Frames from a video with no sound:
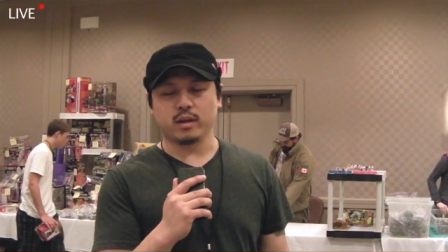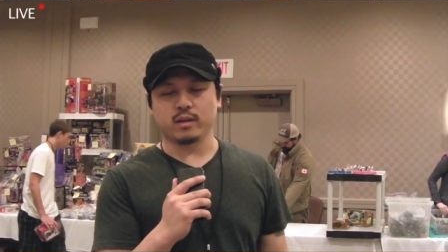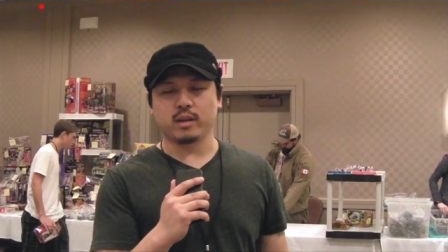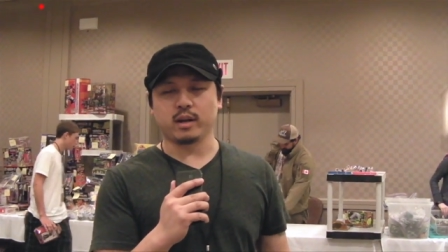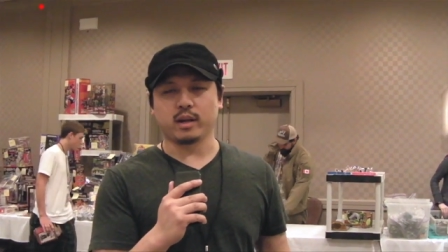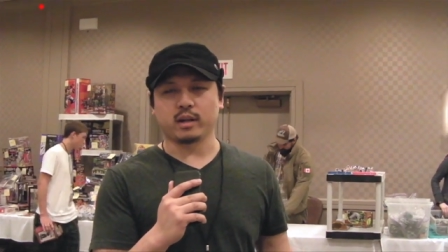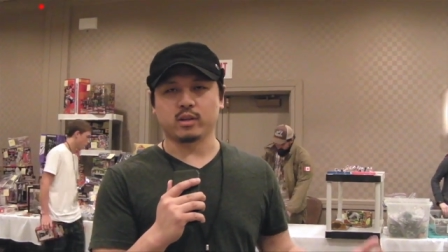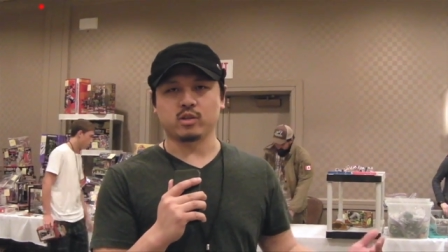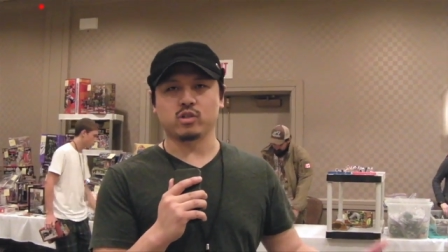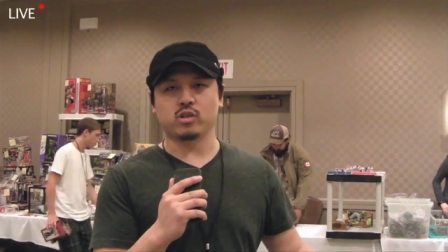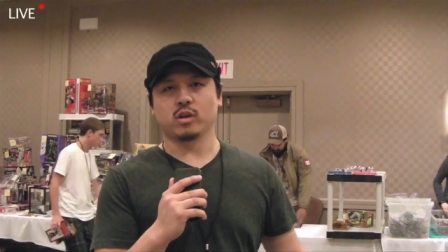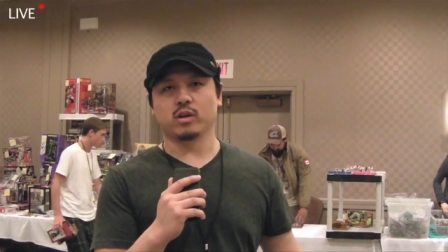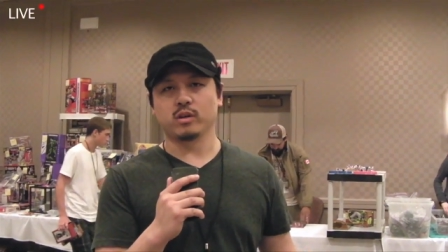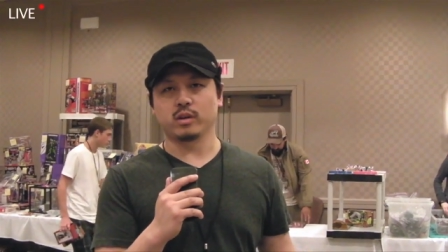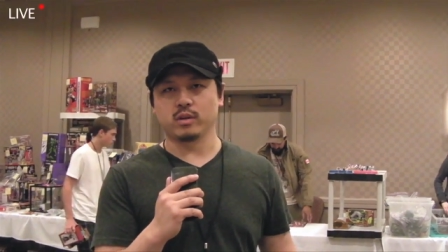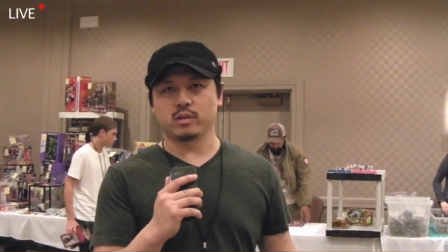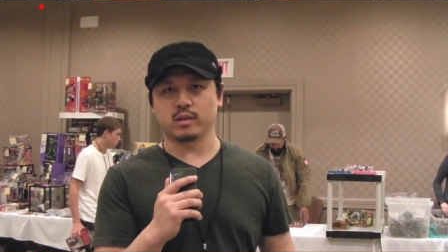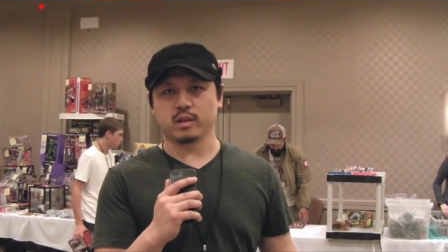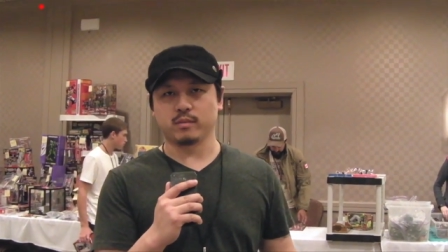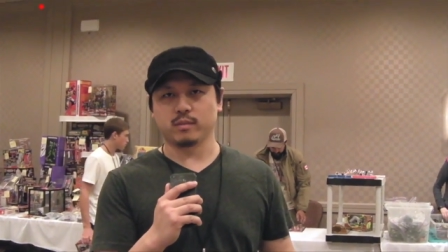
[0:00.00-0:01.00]
and then I can show
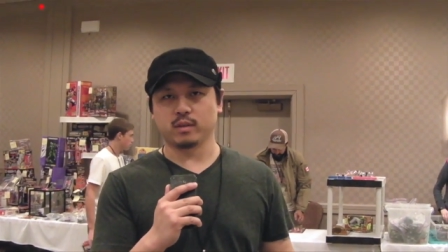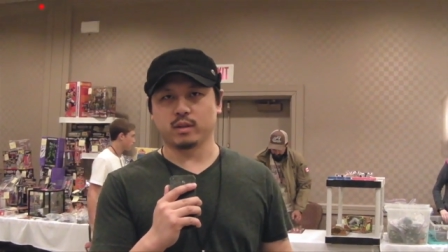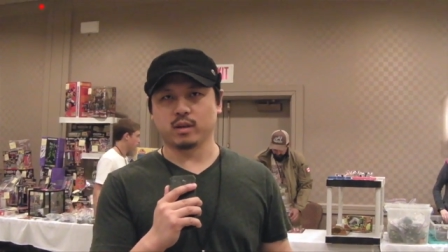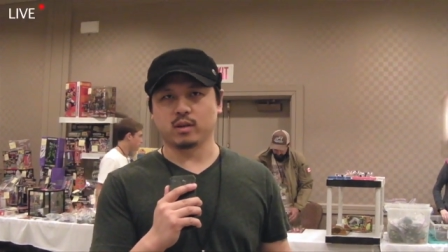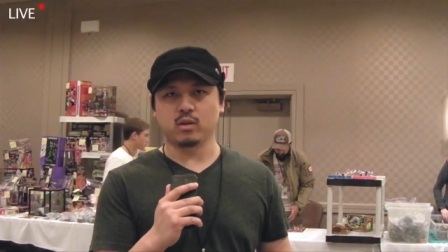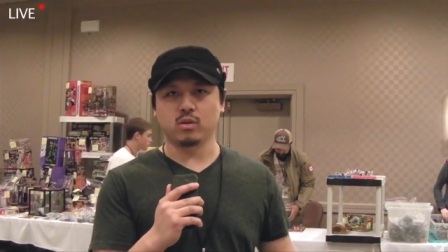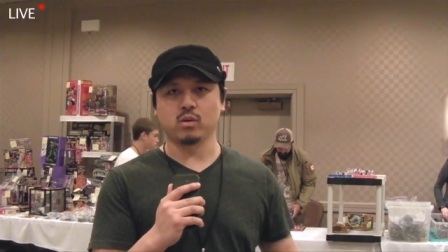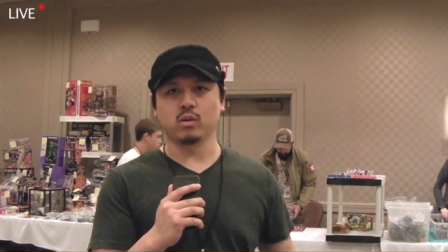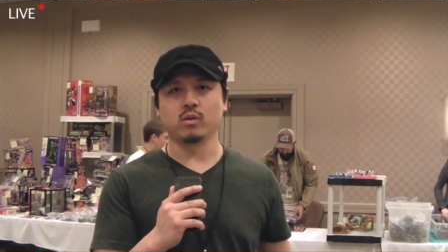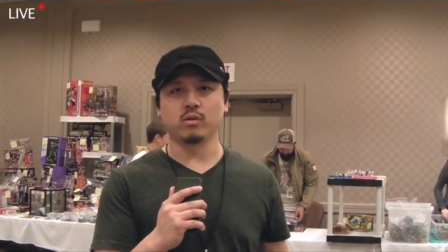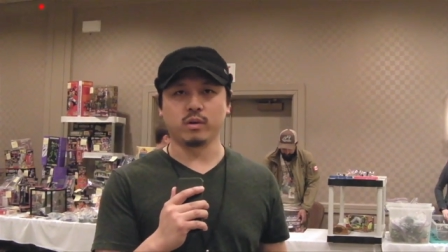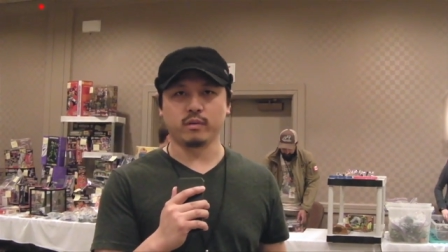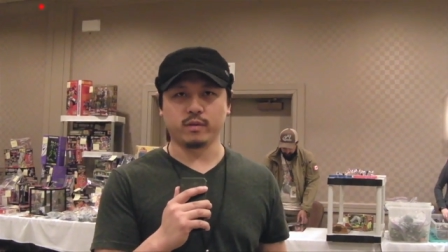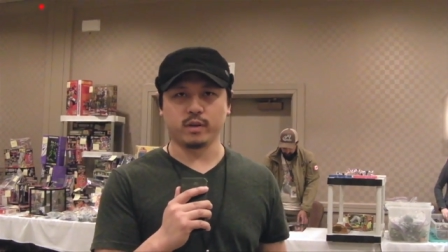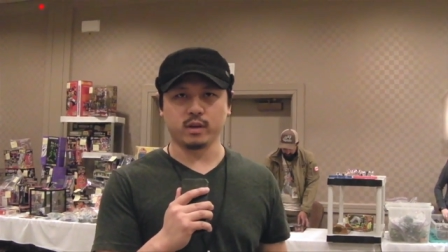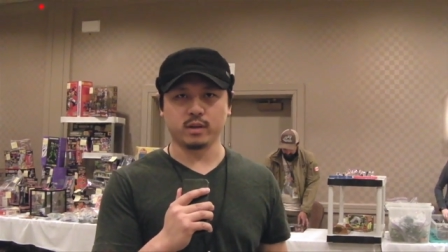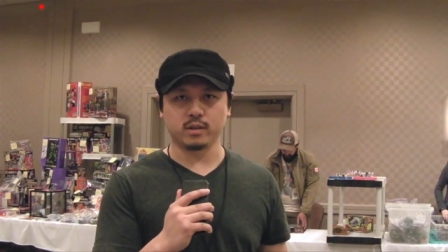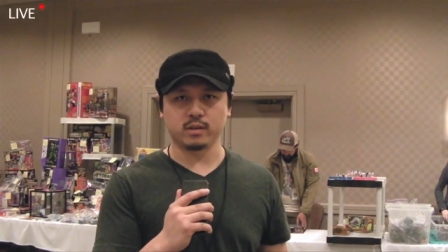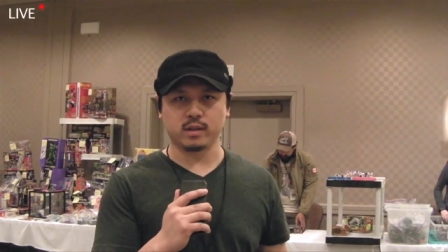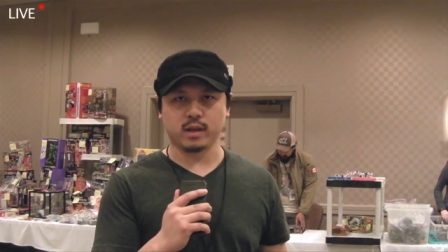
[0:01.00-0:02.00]
you some of the cool
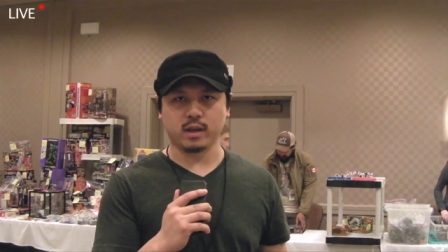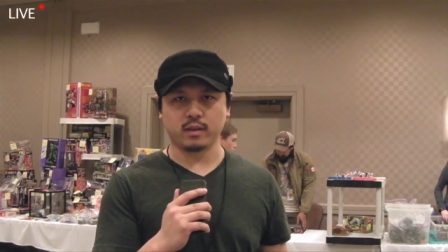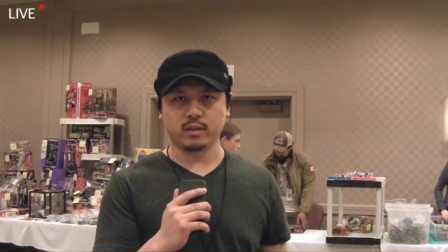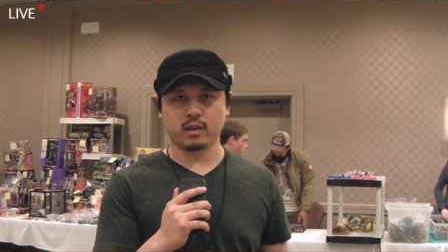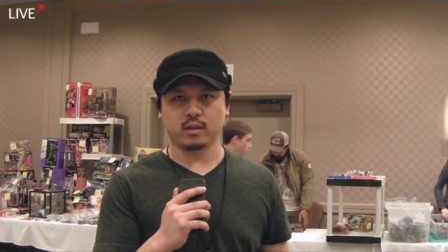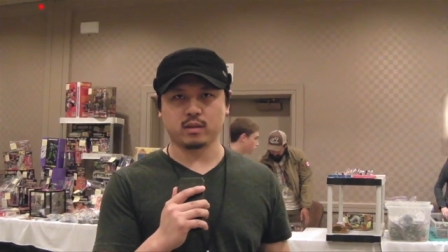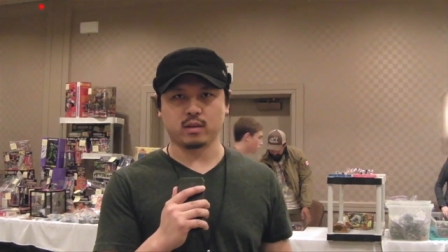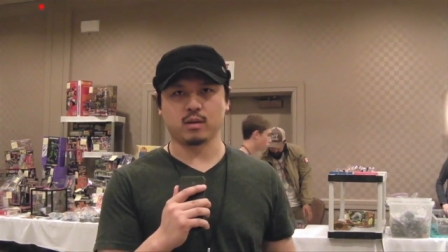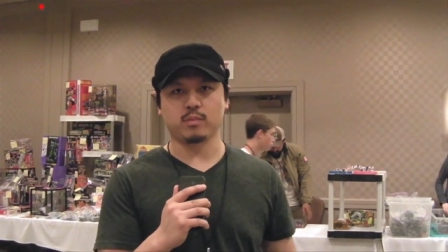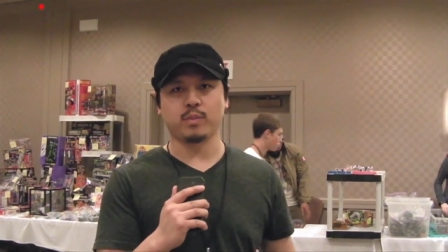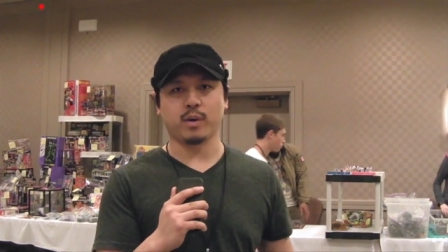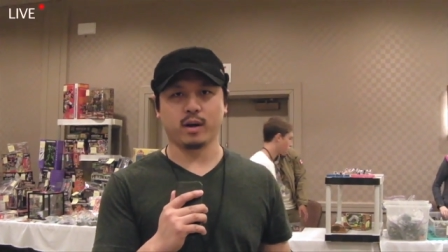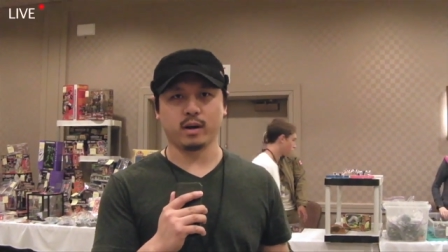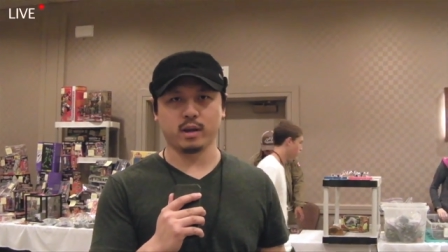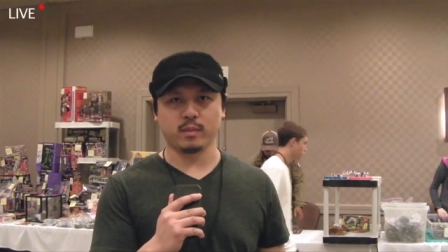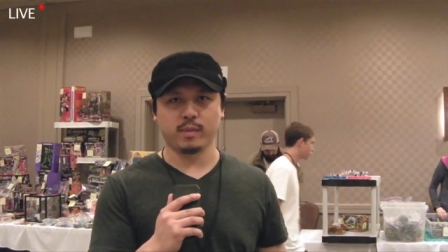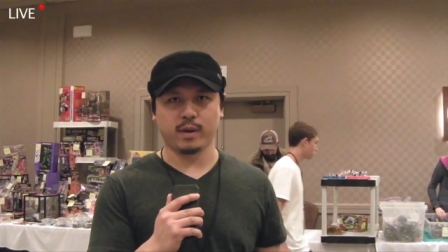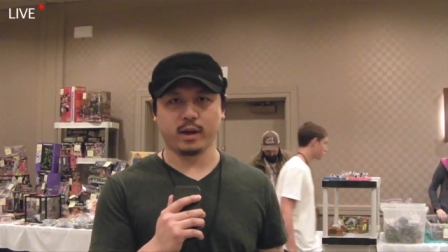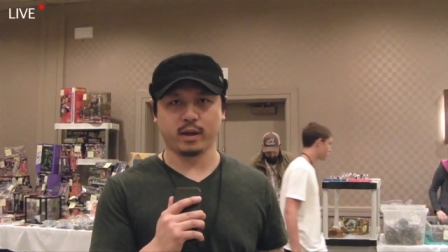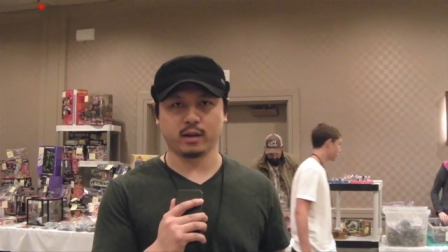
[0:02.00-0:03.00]
reveals that the
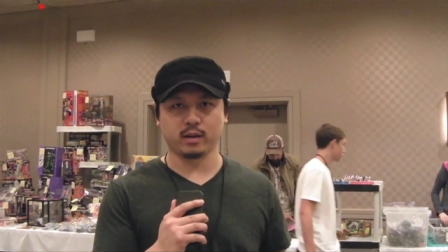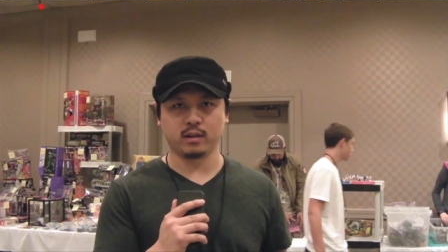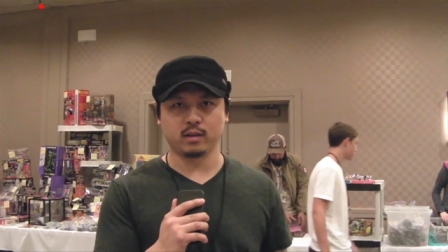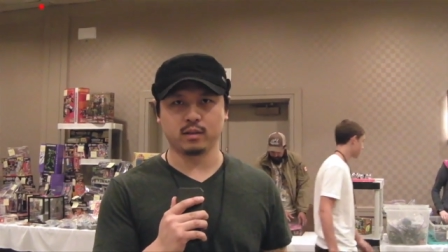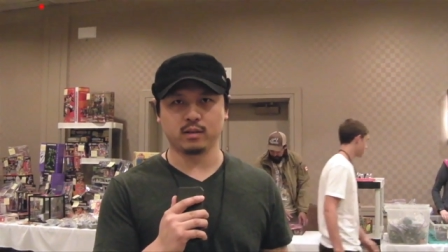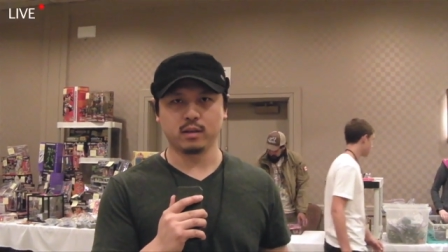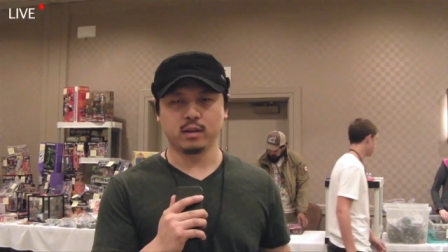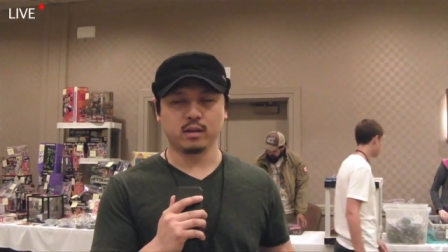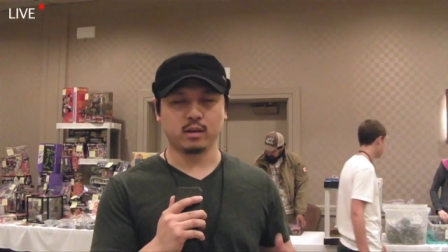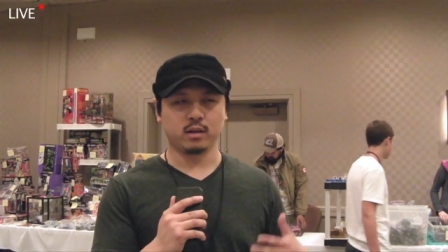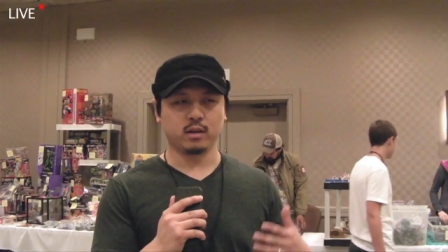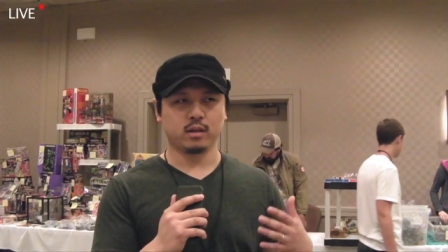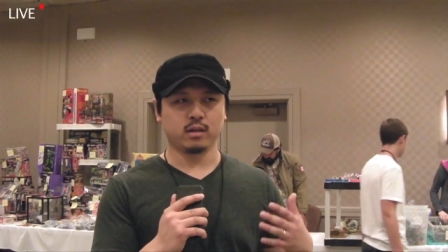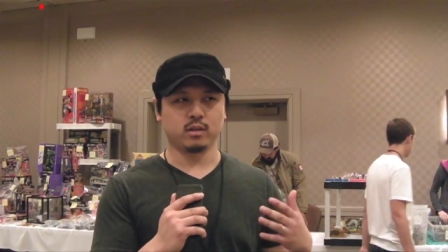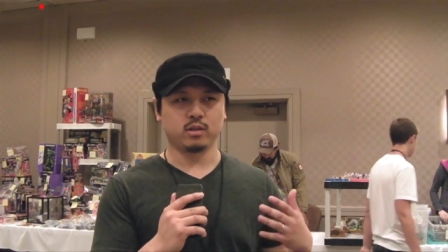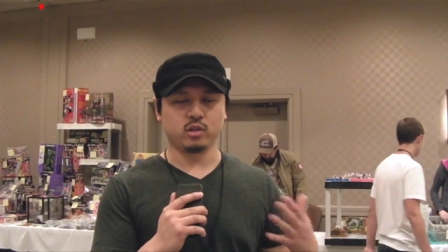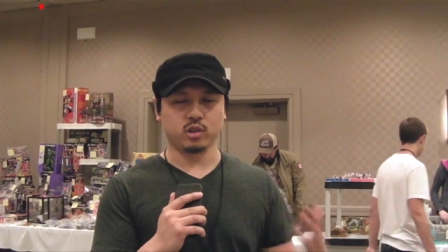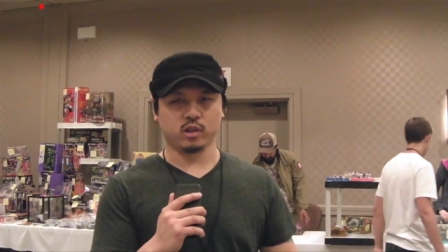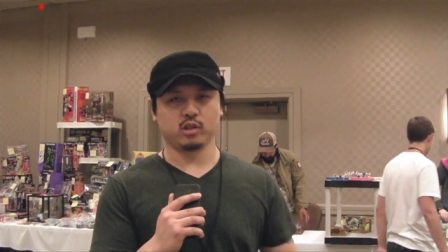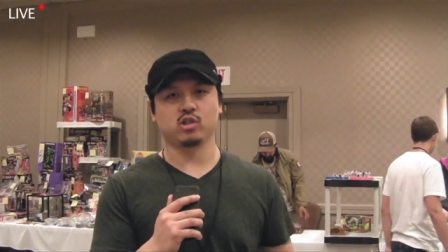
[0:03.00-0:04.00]
third-party panel
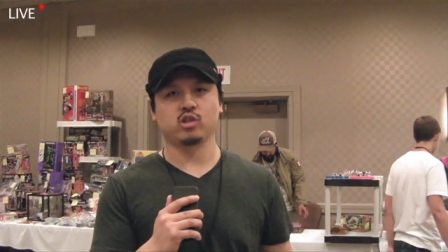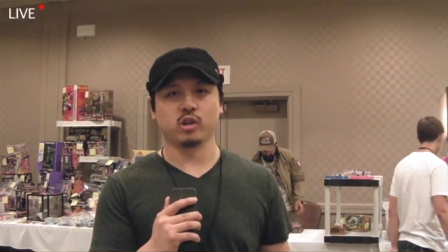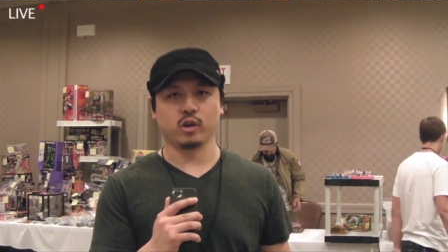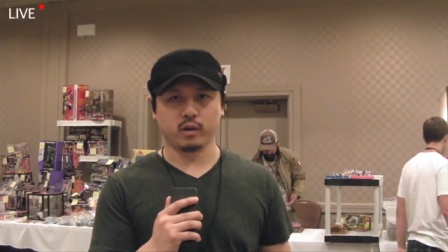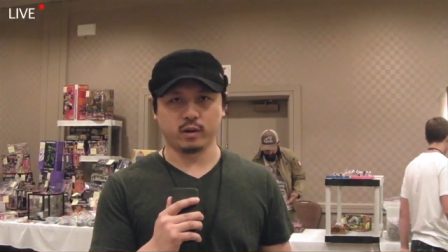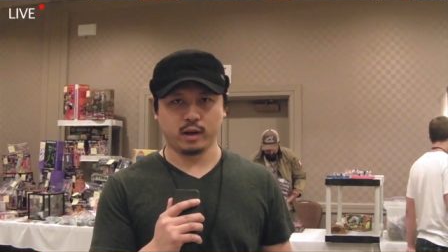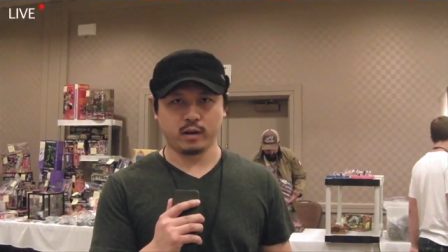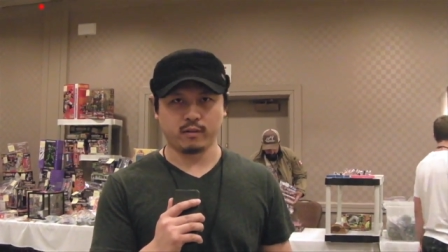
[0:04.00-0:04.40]
just showed